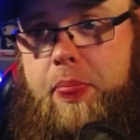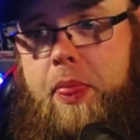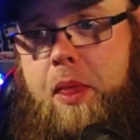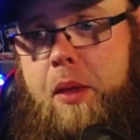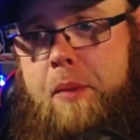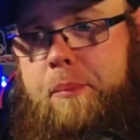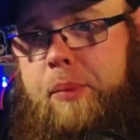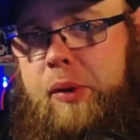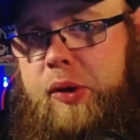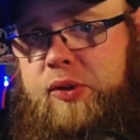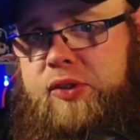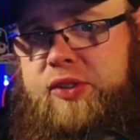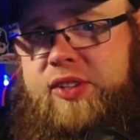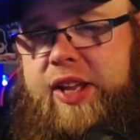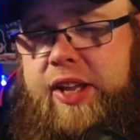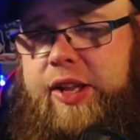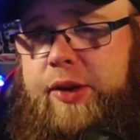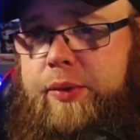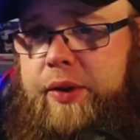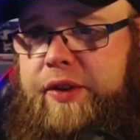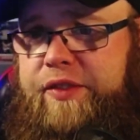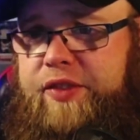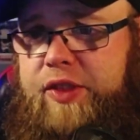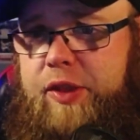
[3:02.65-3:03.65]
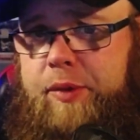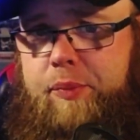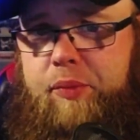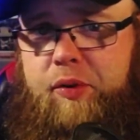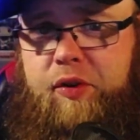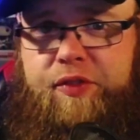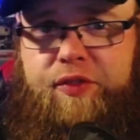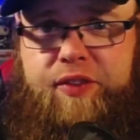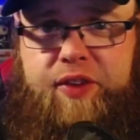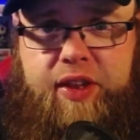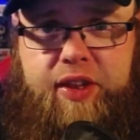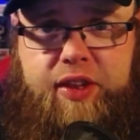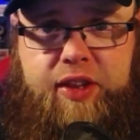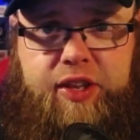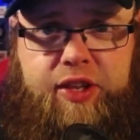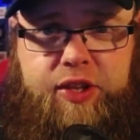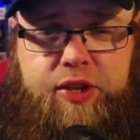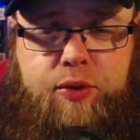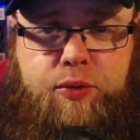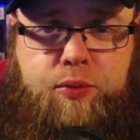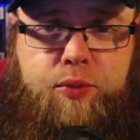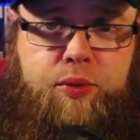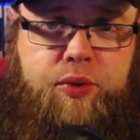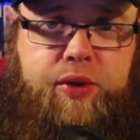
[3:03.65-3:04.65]
Boots take away from the profit that
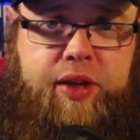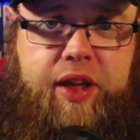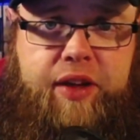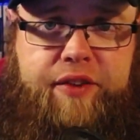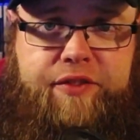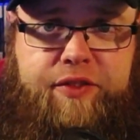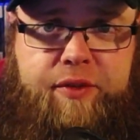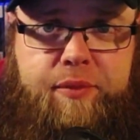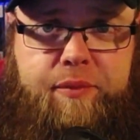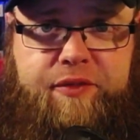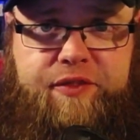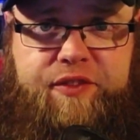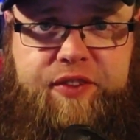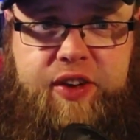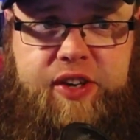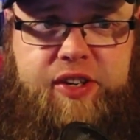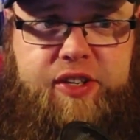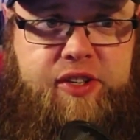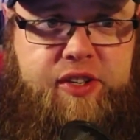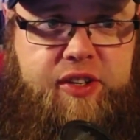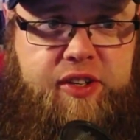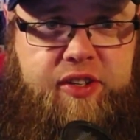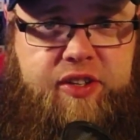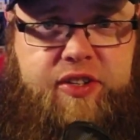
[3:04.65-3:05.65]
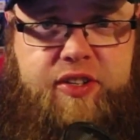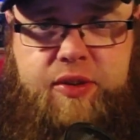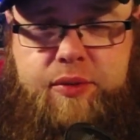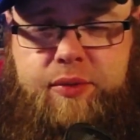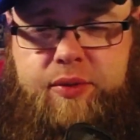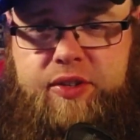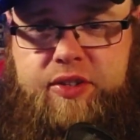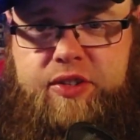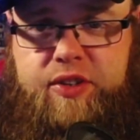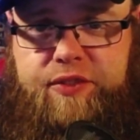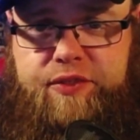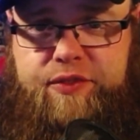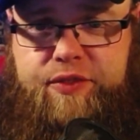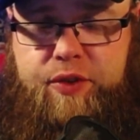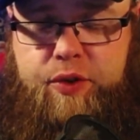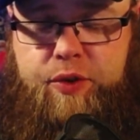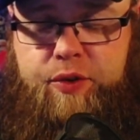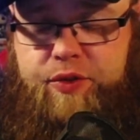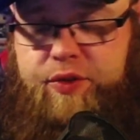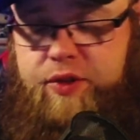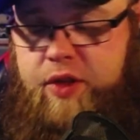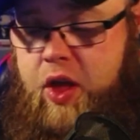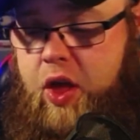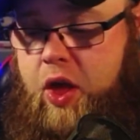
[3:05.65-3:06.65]
you will get from fish and so on and so
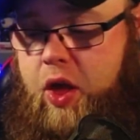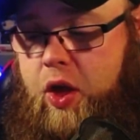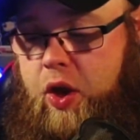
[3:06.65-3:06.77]
forth.